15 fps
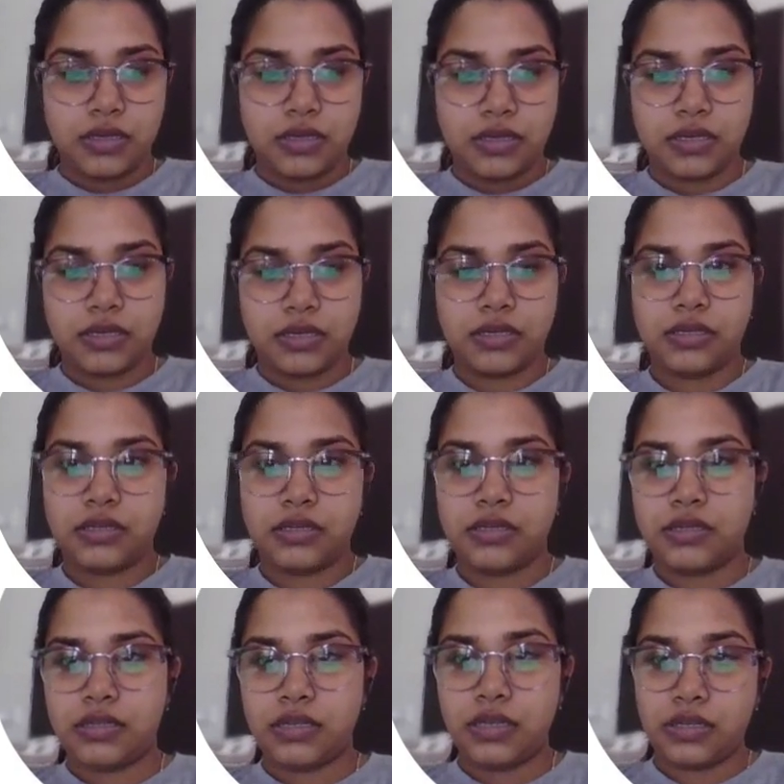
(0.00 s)

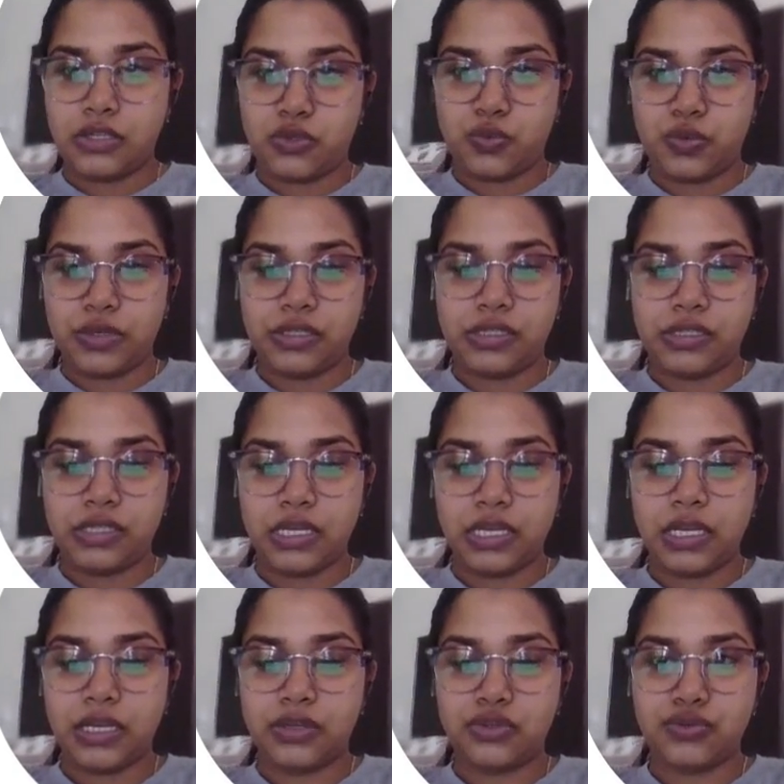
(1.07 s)
and it will
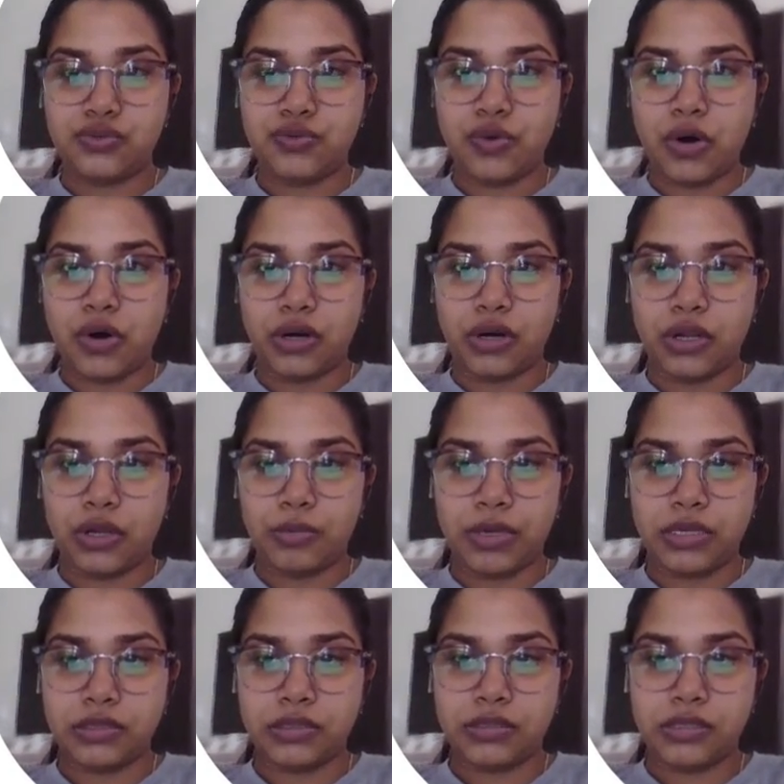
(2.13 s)
take 2
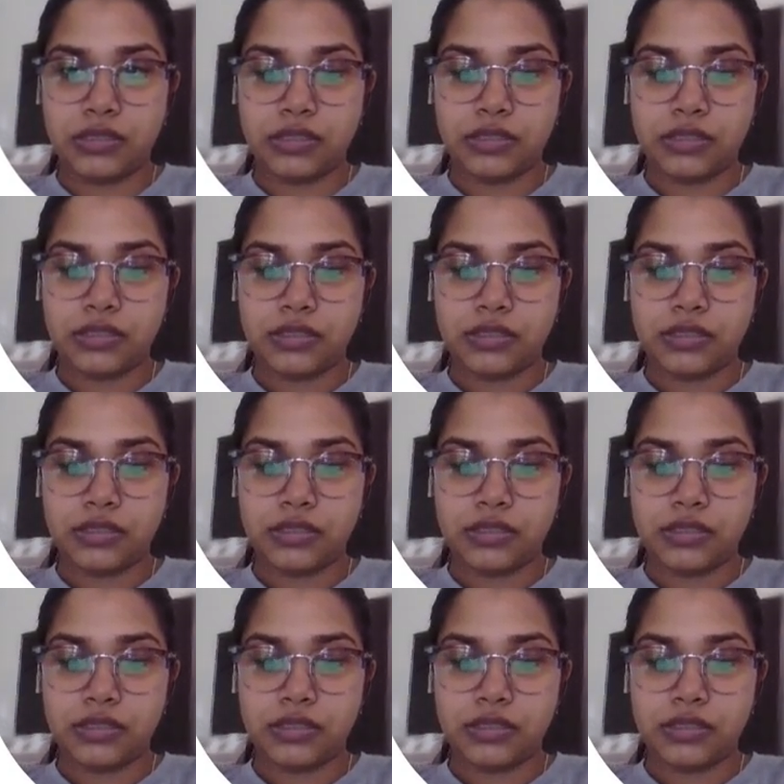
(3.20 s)
arguments,